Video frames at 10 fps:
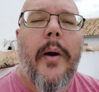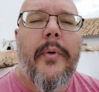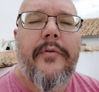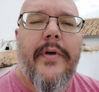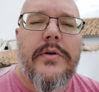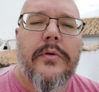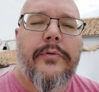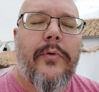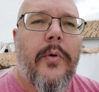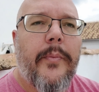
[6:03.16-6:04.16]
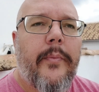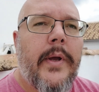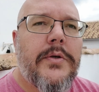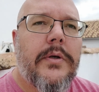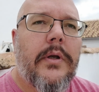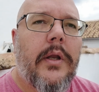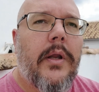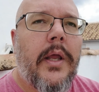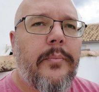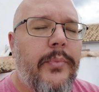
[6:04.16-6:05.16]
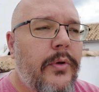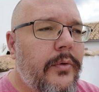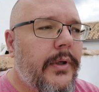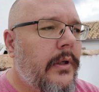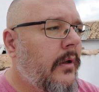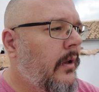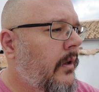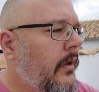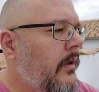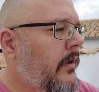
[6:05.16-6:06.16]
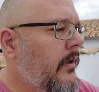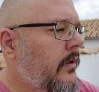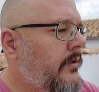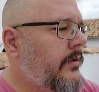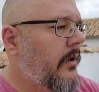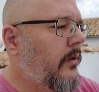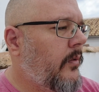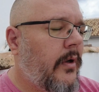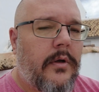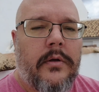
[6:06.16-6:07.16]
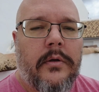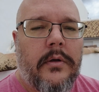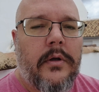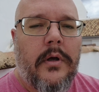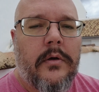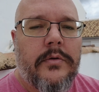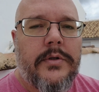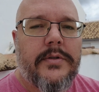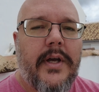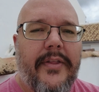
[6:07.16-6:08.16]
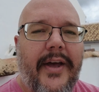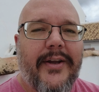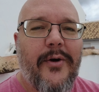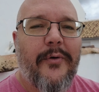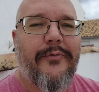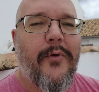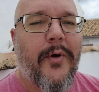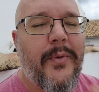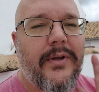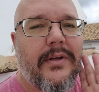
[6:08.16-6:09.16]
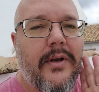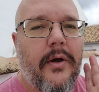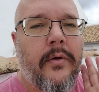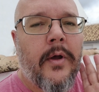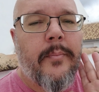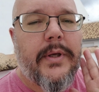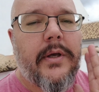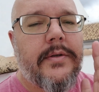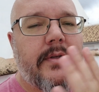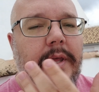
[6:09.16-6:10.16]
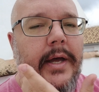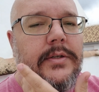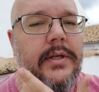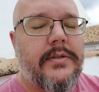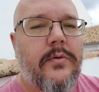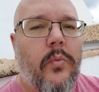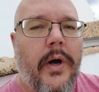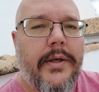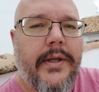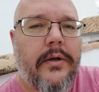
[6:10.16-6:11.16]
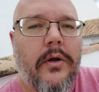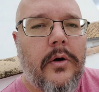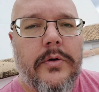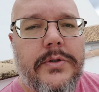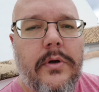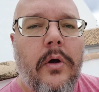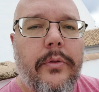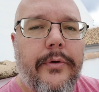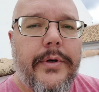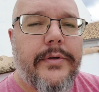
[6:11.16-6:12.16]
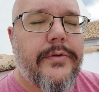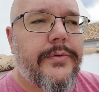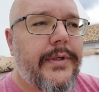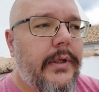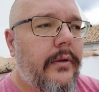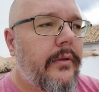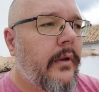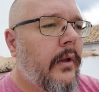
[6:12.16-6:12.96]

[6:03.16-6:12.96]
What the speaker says: proper facial formation and beauty. So you know, she's got that going for her. But you know, because of that, she has the wide dental arch, all 32 teeth,